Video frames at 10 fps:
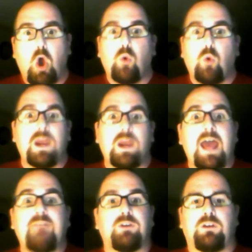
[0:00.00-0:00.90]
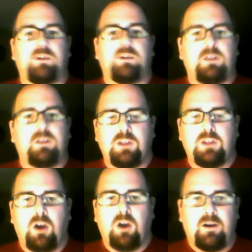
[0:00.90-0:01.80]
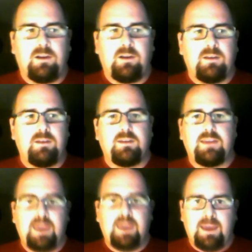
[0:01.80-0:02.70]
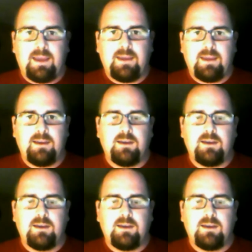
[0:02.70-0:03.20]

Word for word: whatever yard kick